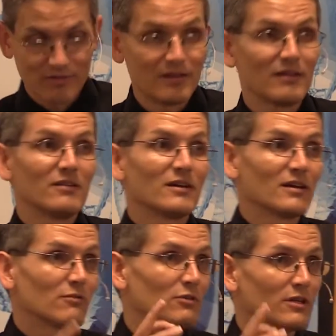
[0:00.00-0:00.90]
then you got
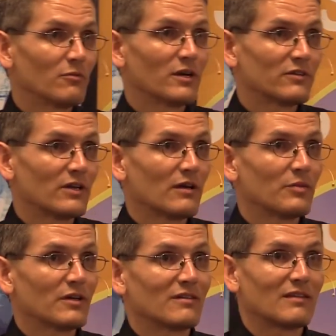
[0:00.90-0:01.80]
to really watch out
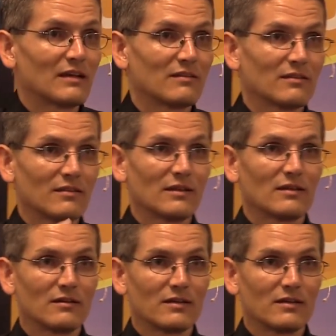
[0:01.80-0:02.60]
because that's the thing that'll